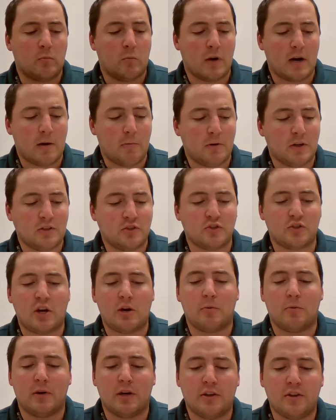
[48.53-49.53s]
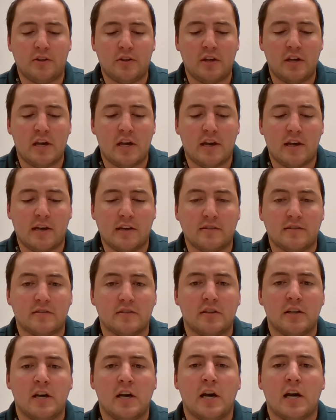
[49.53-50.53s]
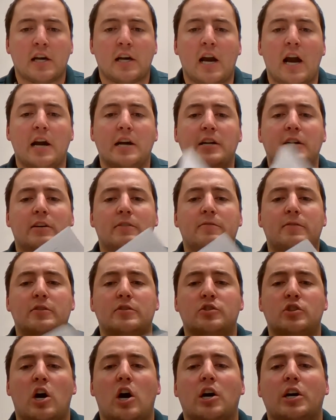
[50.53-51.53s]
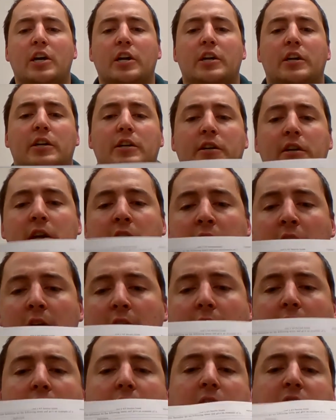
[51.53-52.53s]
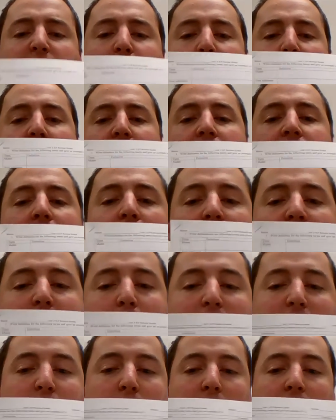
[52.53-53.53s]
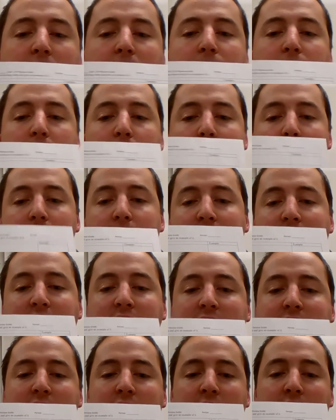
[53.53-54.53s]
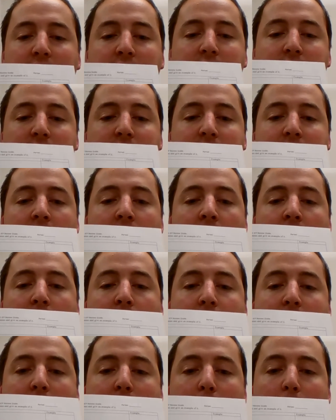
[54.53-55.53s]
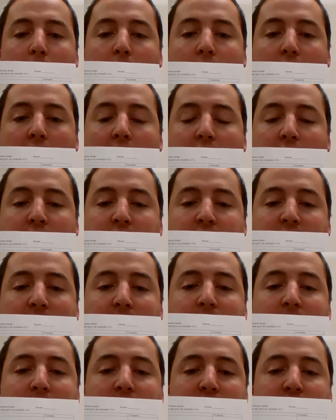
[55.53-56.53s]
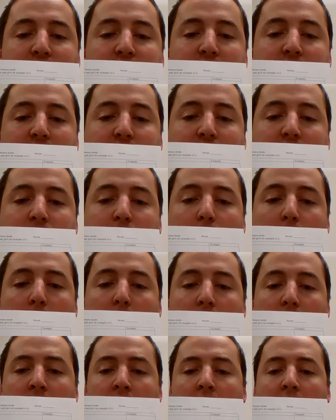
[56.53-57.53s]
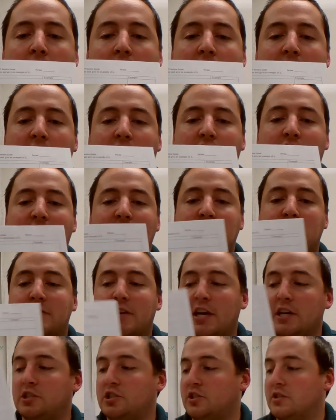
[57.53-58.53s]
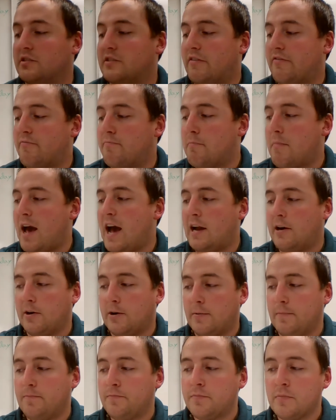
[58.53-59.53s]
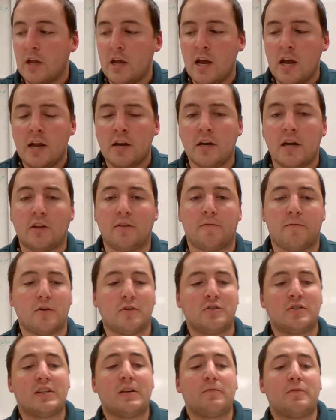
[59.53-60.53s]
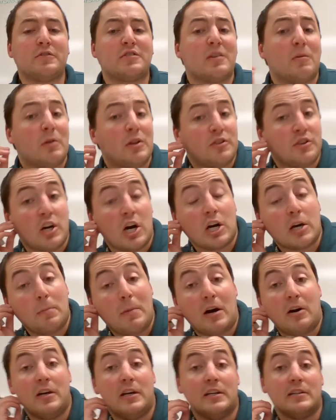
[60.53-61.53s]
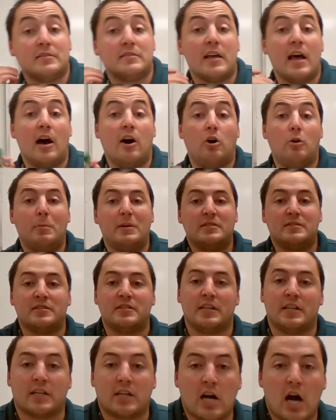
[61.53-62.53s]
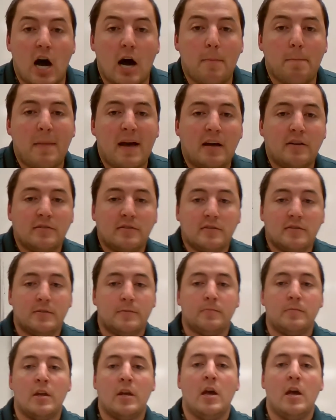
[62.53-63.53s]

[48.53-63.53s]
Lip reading: what I want to start with is kind of talking and explain the difference between a few of these things that were on the definitions for classifications of matter. Now, the first difference I want to talk about is elements and compounds.